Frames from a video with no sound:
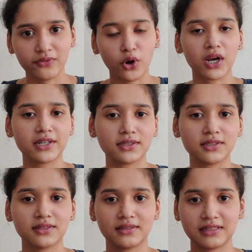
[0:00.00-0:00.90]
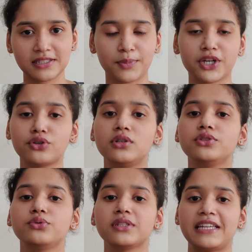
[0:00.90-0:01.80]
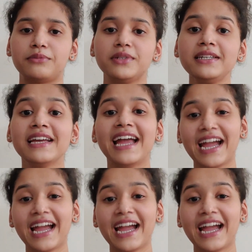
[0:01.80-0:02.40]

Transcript: fall under this particular user segment